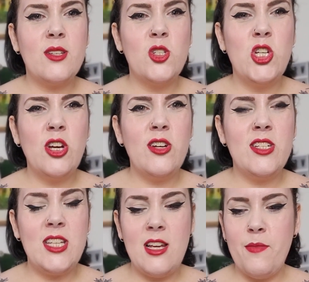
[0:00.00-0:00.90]

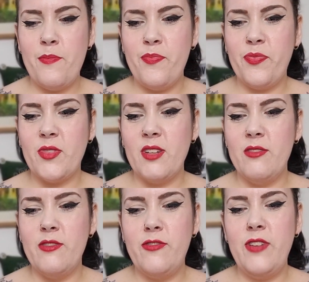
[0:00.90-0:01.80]
jersey
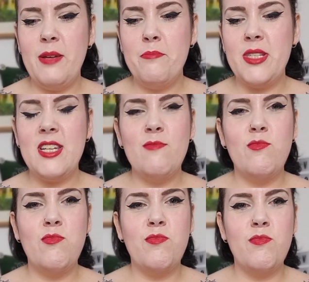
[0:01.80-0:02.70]

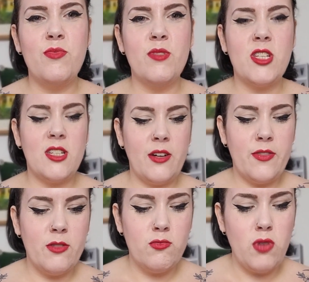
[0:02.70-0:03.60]
flimsy stuff
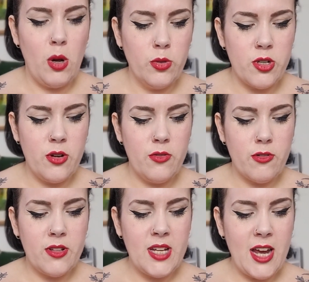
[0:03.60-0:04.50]
that rolls over
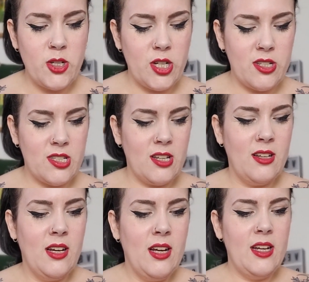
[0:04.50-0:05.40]
at the edges.
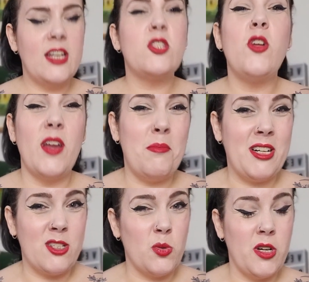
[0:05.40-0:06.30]
It's not that
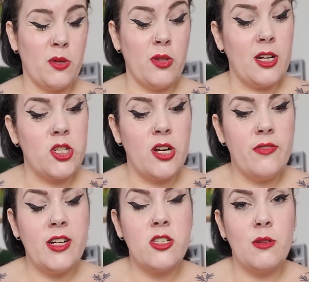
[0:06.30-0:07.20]
bad to work with, actually. I've
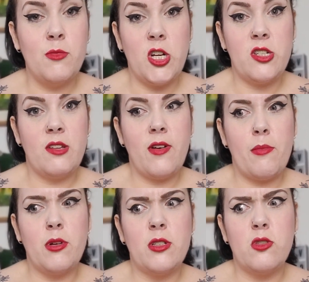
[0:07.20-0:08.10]
had some jersey
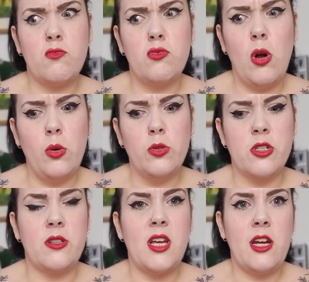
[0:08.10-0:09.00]
fabric that rolls
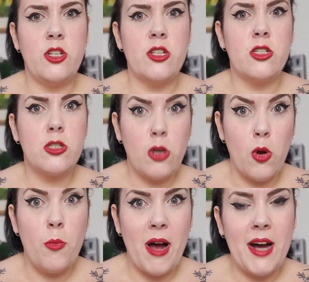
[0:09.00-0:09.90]
at the edges
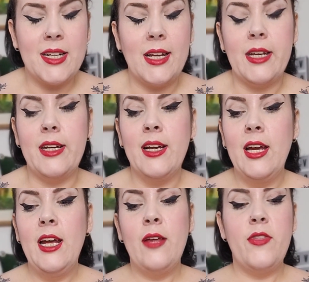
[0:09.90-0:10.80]
so badly.
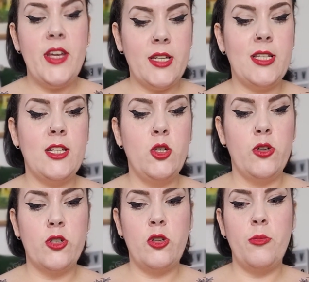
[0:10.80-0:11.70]
This is
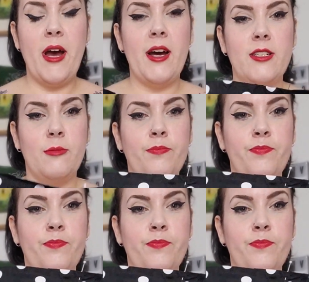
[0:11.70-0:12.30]
not too bad.